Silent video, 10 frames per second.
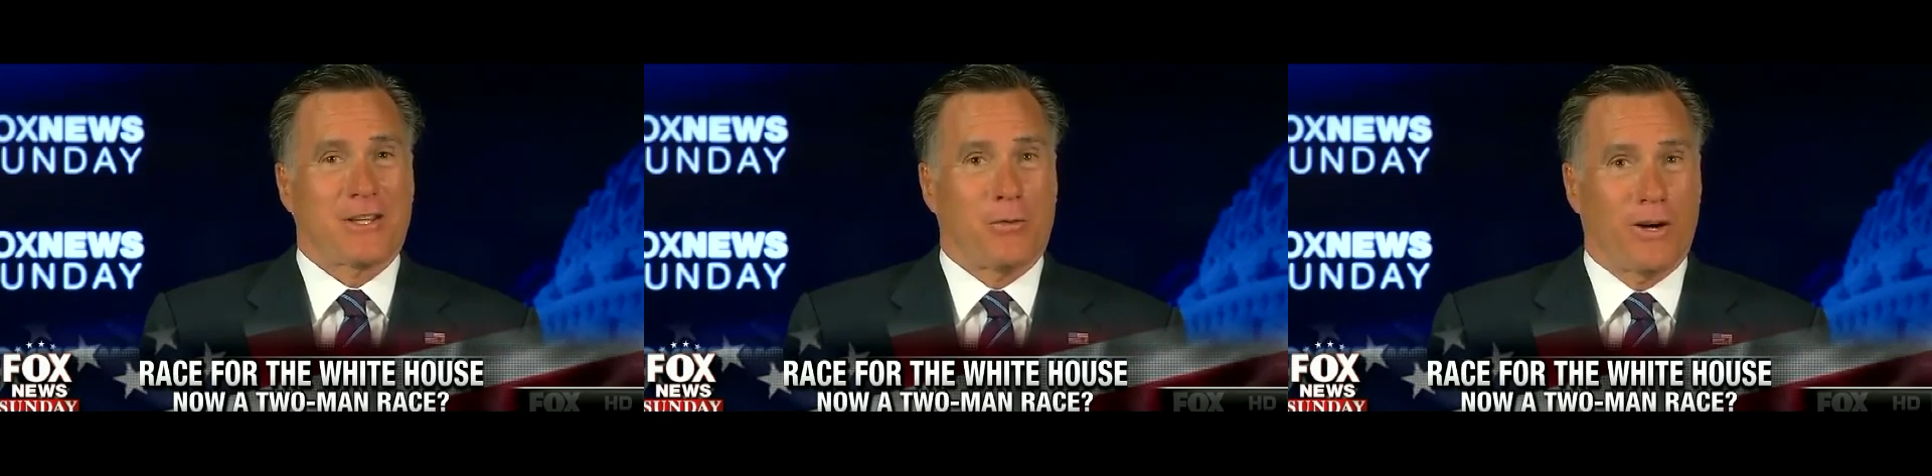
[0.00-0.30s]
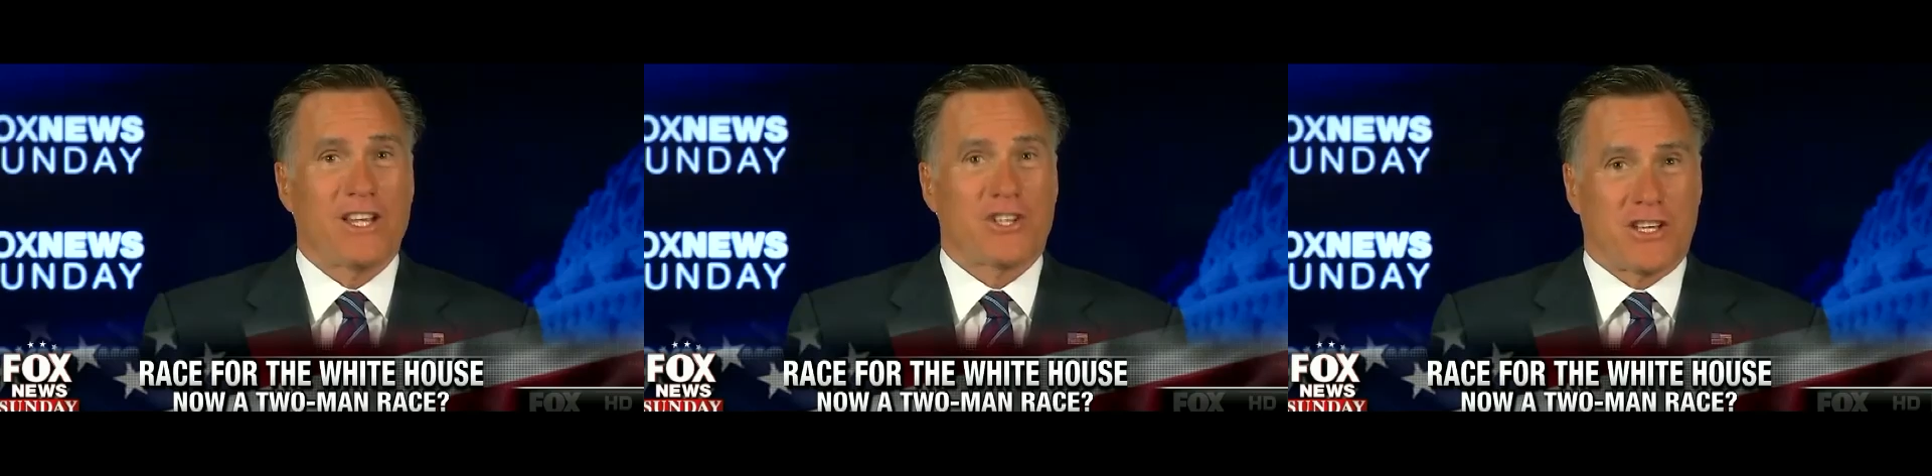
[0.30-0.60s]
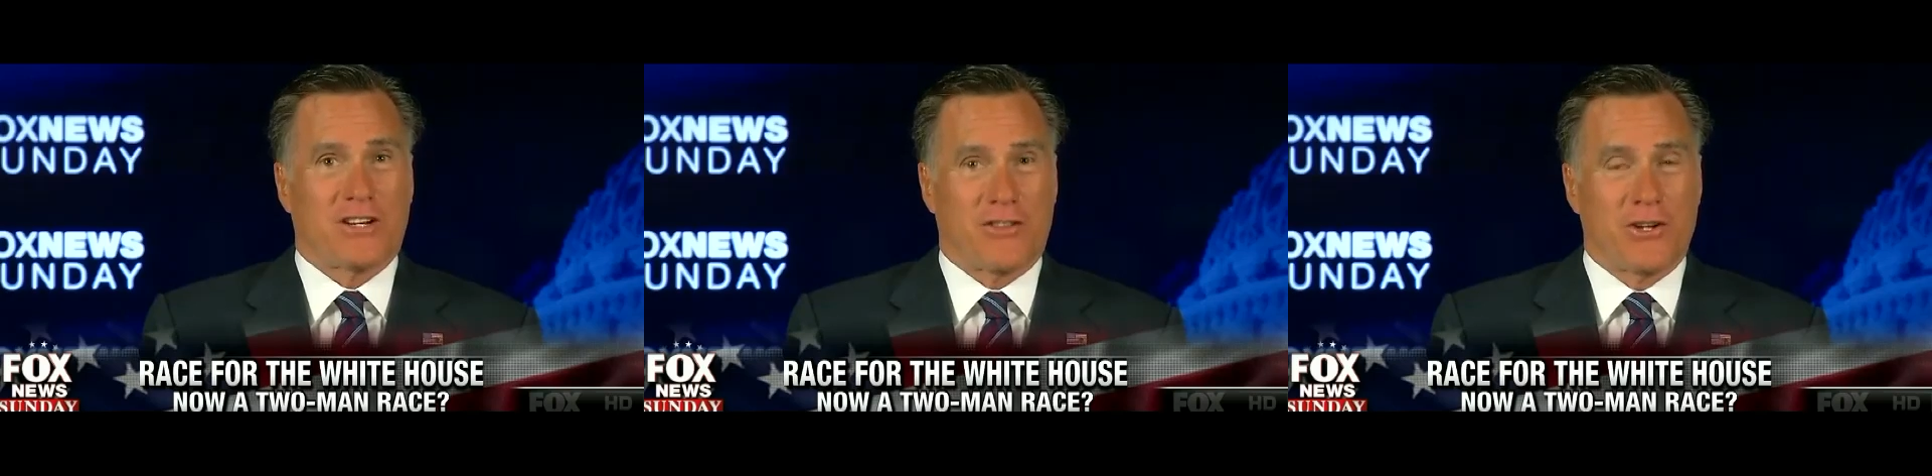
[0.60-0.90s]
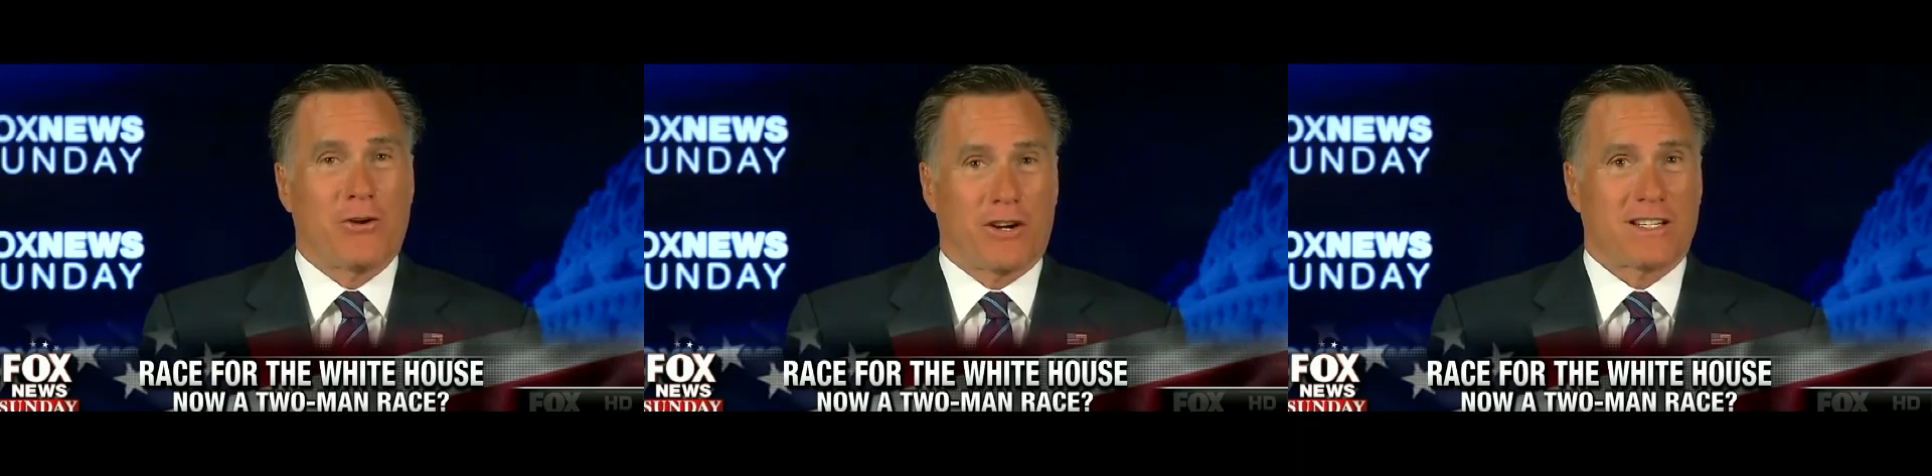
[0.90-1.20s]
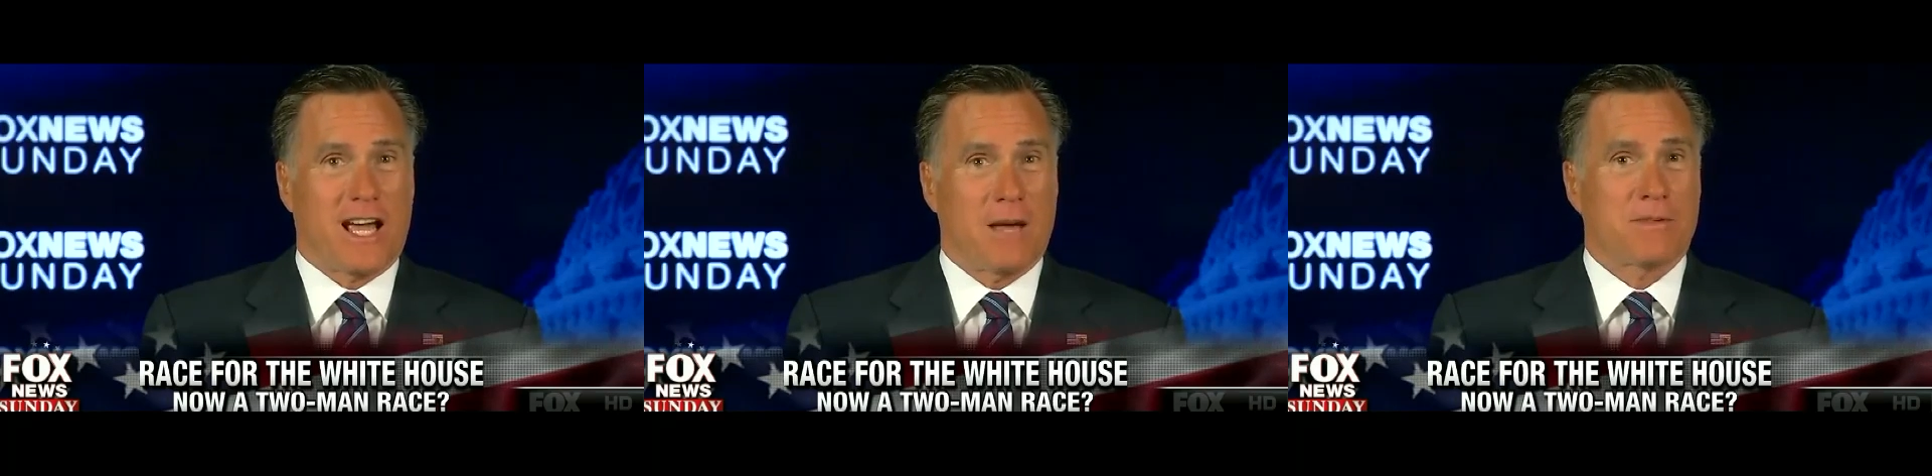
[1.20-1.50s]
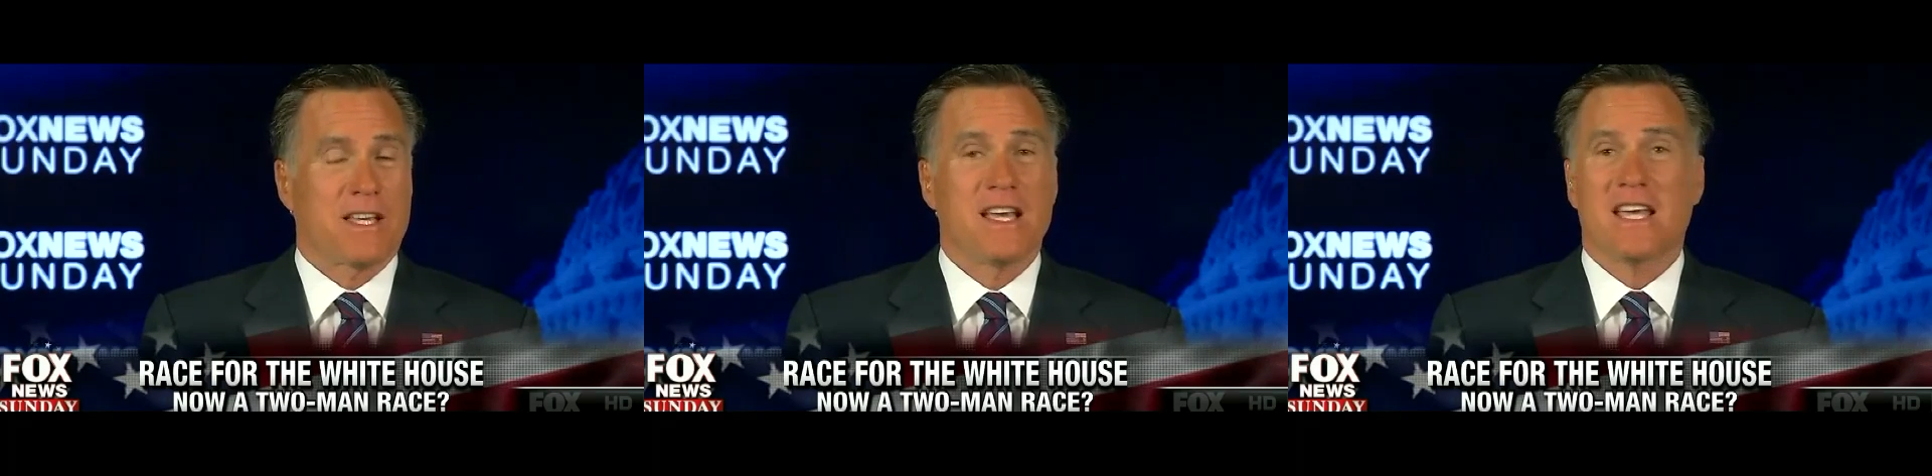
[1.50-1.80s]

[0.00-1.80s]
that what he said to the New York Times